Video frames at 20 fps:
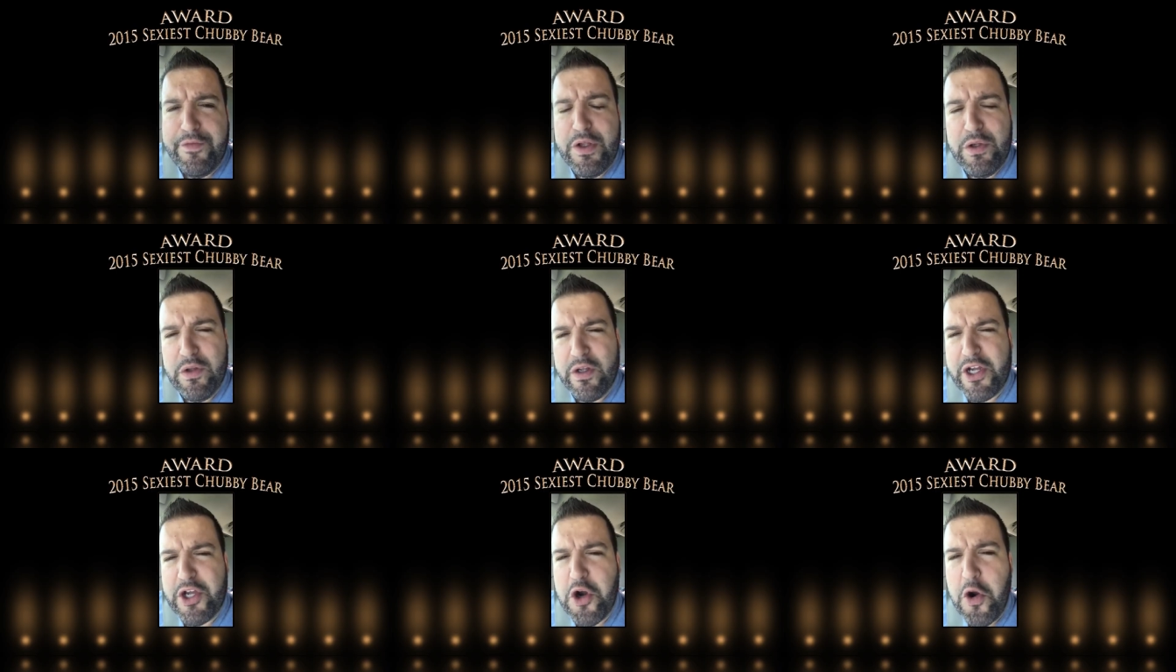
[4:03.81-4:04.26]
If
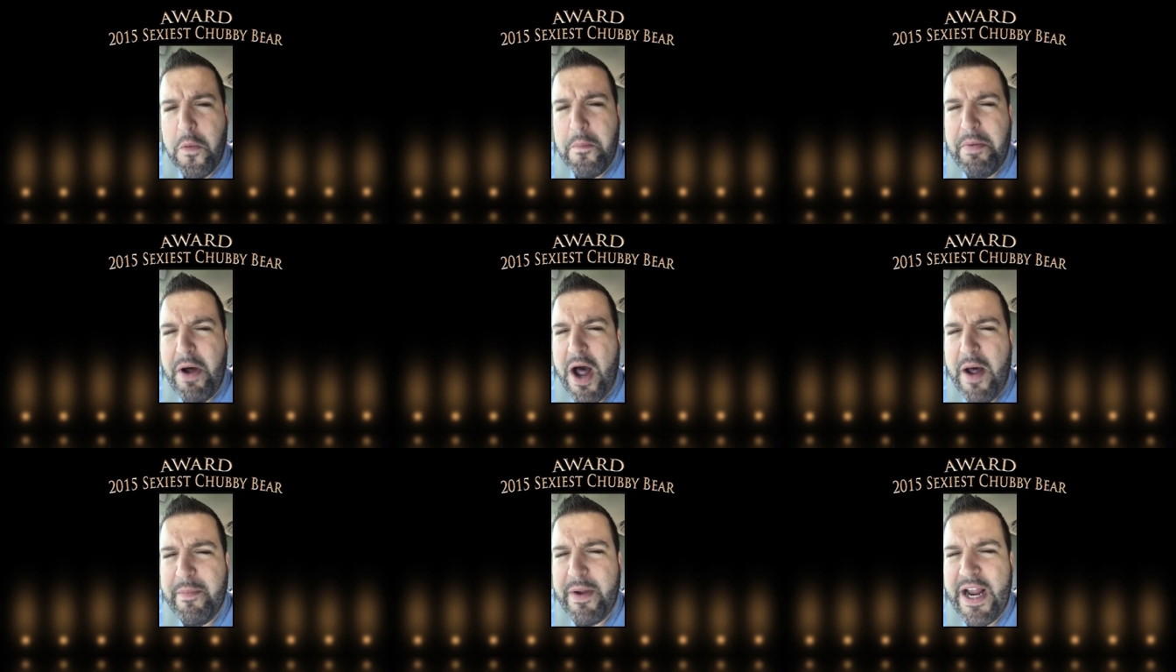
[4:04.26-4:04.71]
you look at
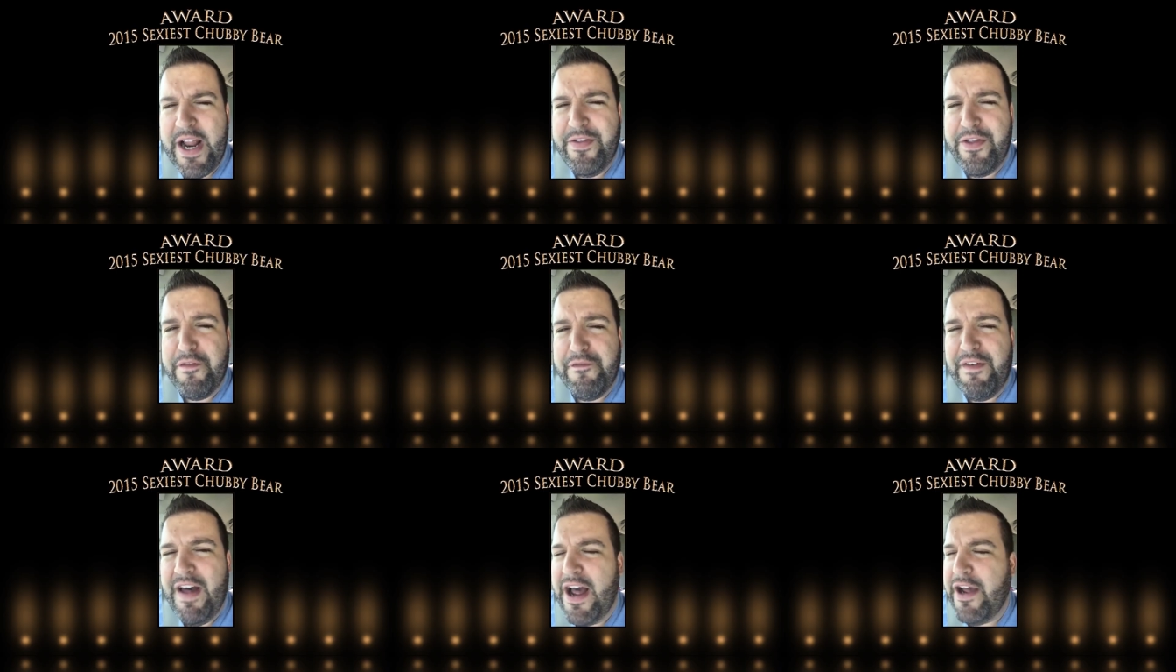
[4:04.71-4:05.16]
Obama
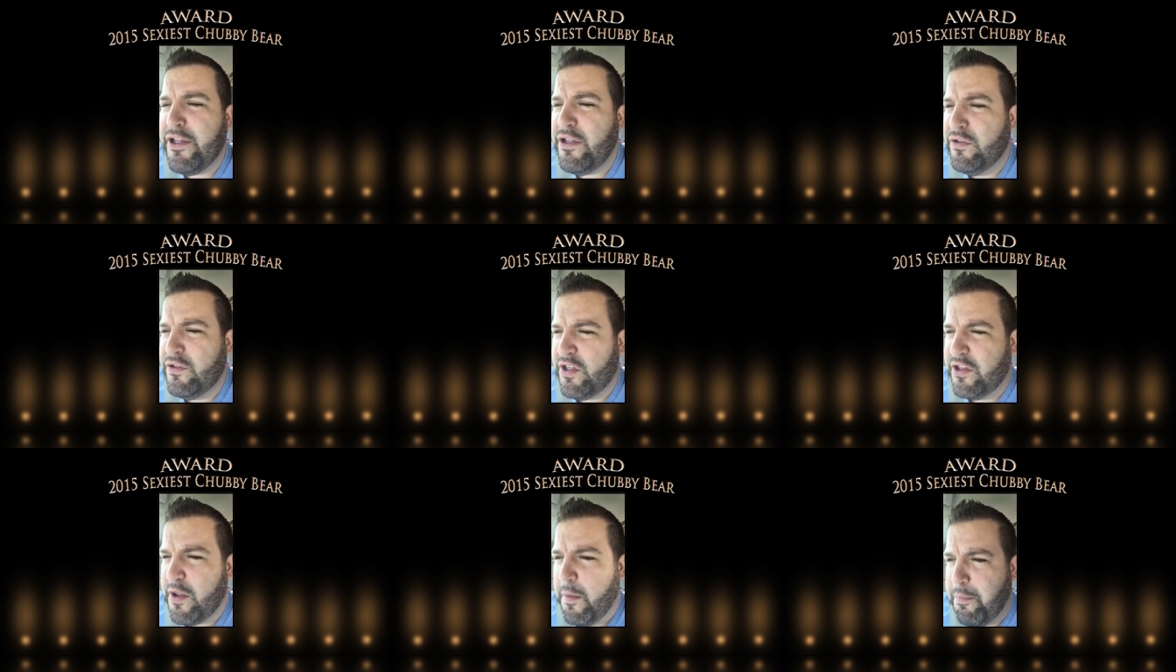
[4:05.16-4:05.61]
and the
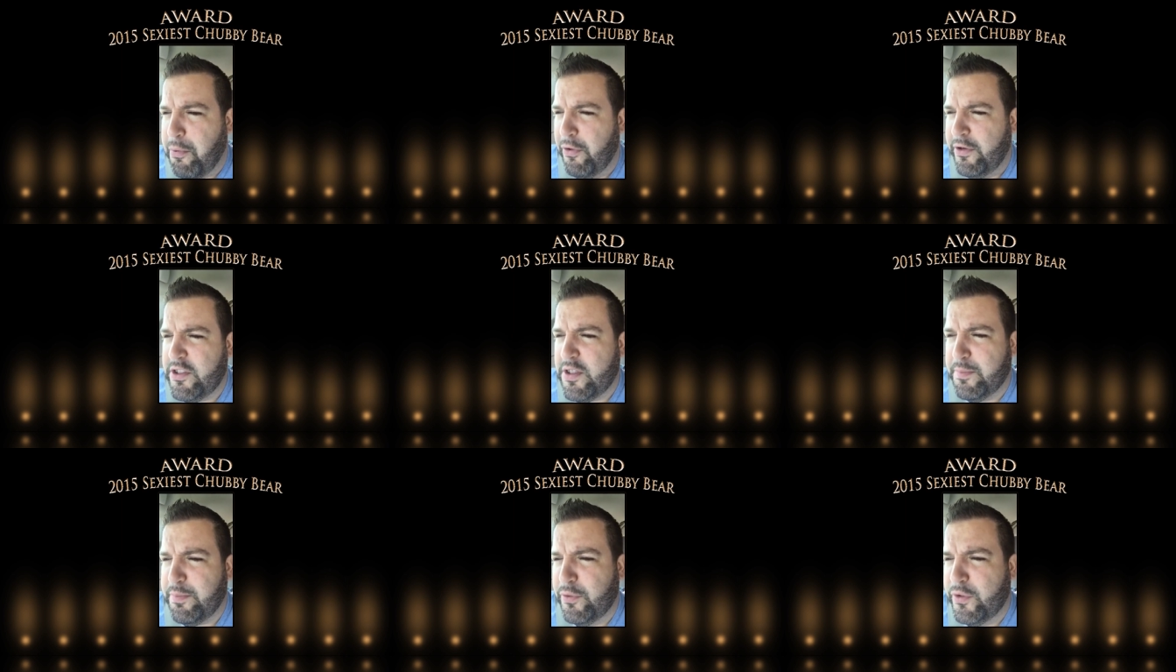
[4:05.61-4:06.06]
values and the
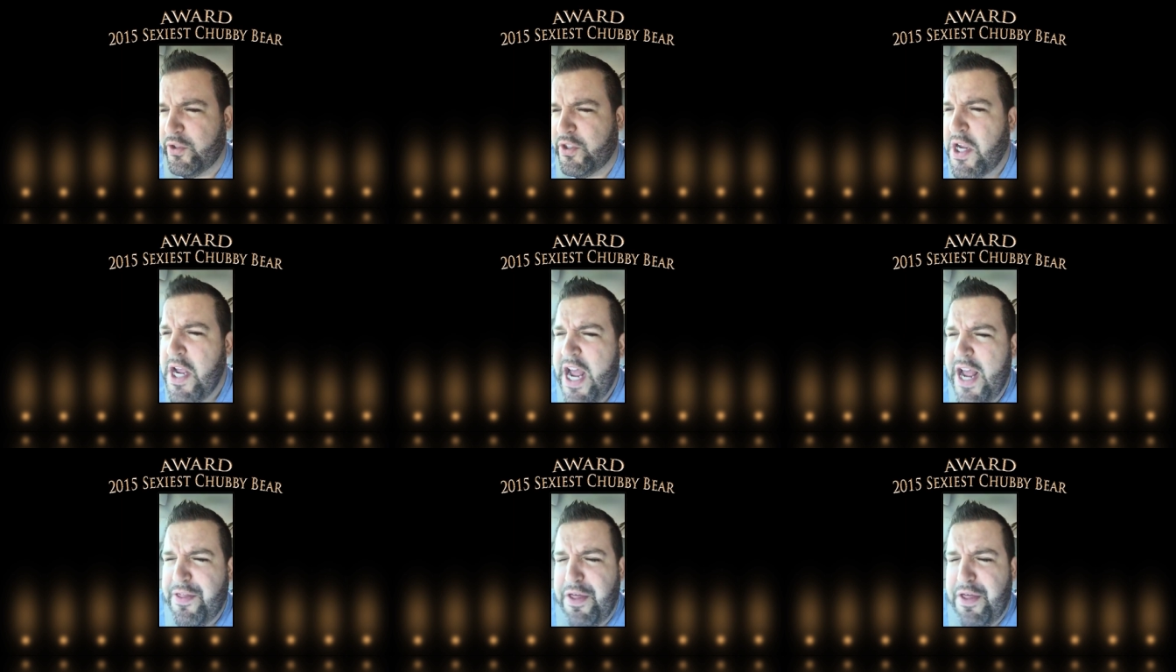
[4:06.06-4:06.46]
principles,